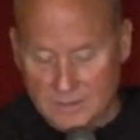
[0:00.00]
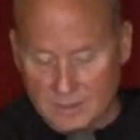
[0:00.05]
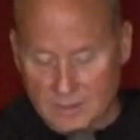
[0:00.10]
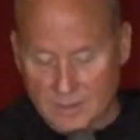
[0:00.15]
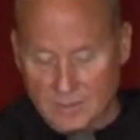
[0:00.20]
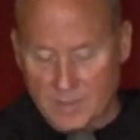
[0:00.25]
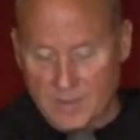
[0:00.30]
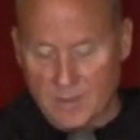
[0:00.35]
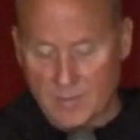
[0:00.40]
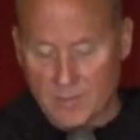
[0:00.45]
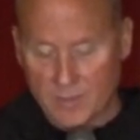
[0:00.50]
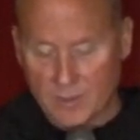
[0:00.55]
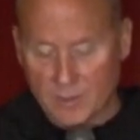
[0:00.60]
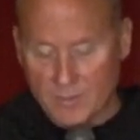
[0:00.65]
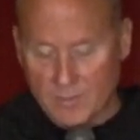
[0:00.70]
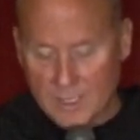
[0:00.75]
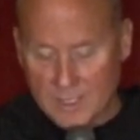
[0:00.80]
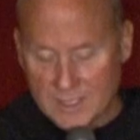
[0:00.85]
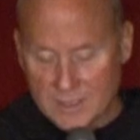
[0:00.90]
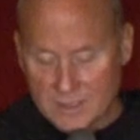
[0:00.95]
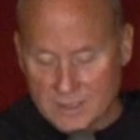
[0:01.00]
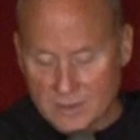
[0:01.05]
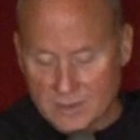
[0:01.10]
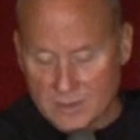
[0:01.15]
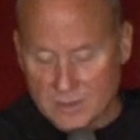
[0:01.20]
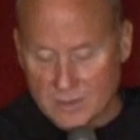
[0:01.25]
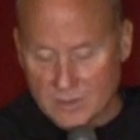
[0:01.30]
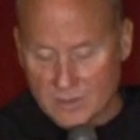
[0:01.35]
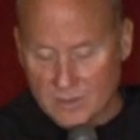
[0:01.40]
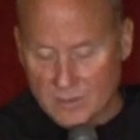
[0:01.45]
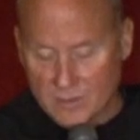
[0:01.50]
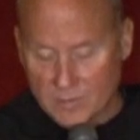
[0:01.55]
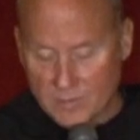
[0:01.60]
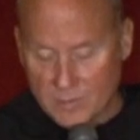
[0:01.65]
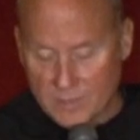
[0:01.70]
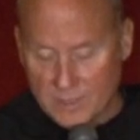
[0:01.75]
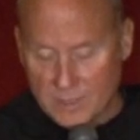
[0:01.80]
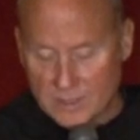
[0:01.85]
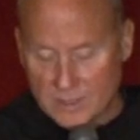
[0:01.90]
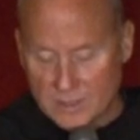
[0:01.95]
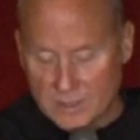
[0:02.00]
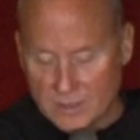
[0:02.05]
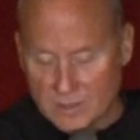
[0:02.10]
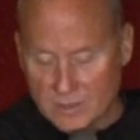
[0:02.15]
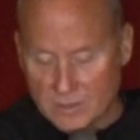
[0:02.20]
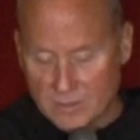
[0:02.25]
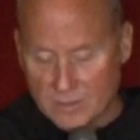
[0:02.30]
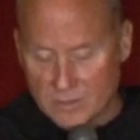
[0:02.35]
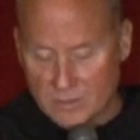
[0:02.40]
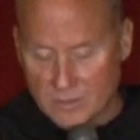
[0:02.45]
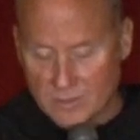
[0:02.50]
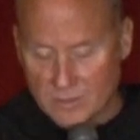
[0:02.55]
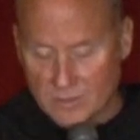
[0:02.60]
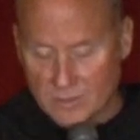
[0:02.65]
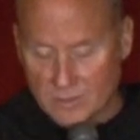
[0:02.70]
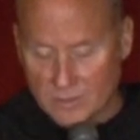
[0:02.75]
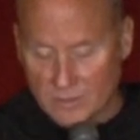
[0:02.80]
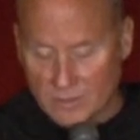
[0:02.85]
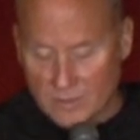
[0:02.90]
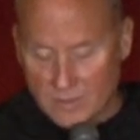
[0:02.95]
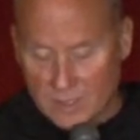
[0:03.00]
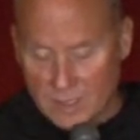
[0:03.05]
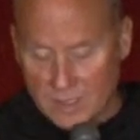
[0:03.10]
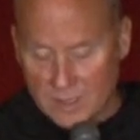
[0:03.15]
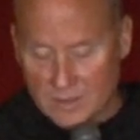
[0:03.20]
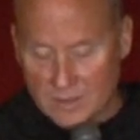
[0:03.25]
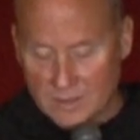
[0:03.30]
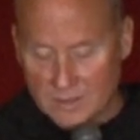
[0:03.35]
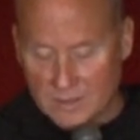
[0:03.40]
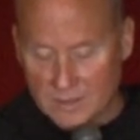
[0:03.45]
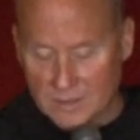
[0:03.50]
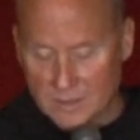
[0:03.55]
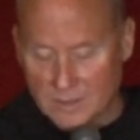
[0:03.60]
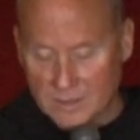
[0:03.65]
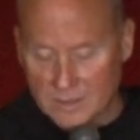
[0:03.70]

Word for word: to the people you ministered to, you preached to, you healed.